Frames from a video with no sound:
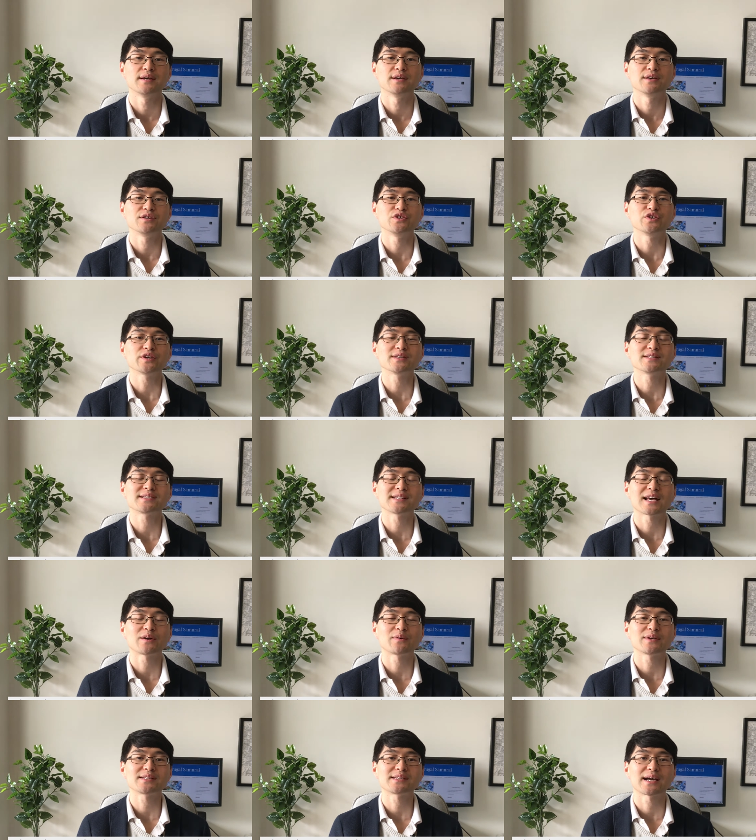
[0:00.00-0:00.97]
You can
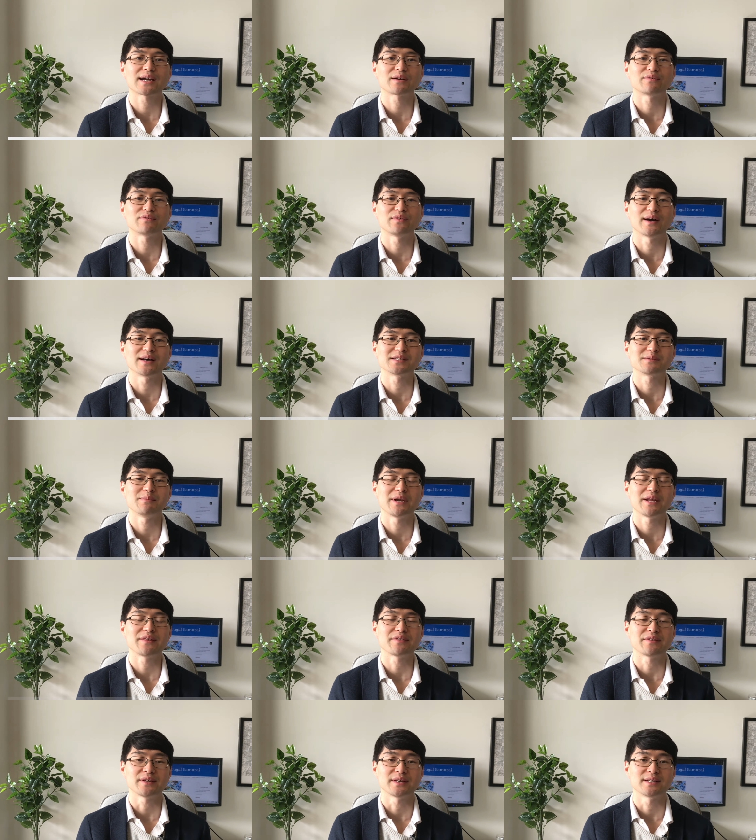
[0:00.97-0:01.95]
salary sacrifice many
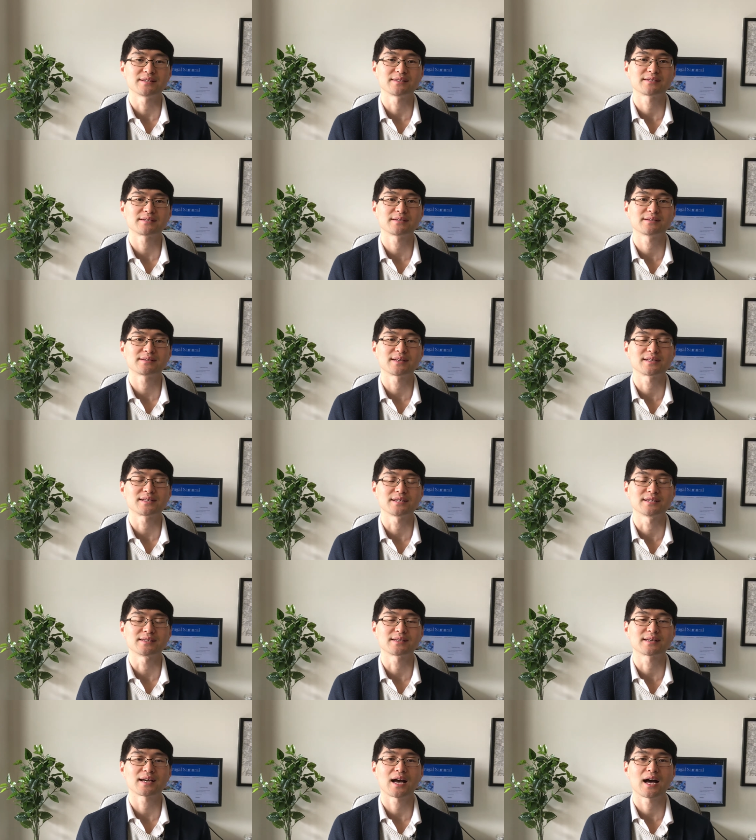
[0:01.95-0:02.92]
things such
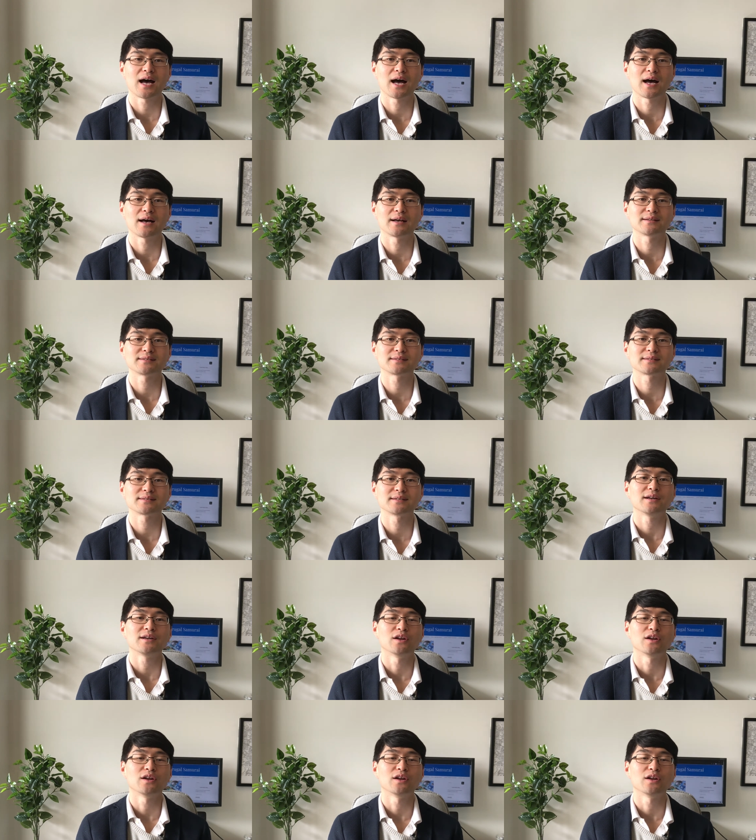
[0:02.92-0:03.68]
as cars,